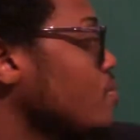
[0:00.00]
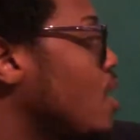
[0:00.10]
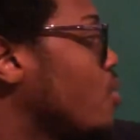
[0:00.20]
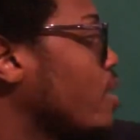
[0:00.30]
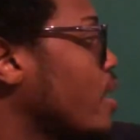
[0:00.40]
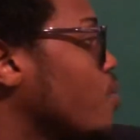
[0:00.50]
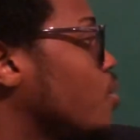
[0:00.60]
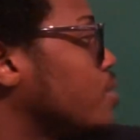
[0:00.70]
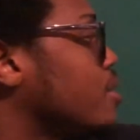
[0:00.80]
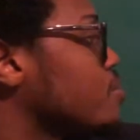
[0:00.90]
Okay,
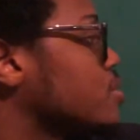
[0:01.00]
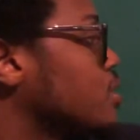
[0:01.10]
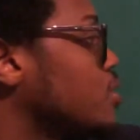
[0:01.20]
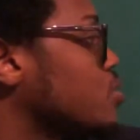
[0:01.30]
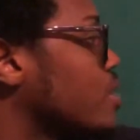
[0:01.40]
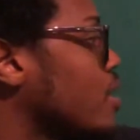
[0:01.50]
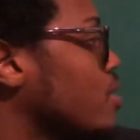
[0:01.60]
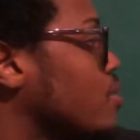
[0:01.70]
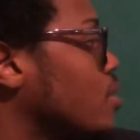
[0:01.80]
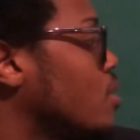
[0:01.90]
what number is close without
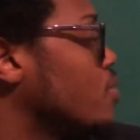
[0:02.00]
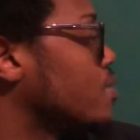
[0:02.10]
going over?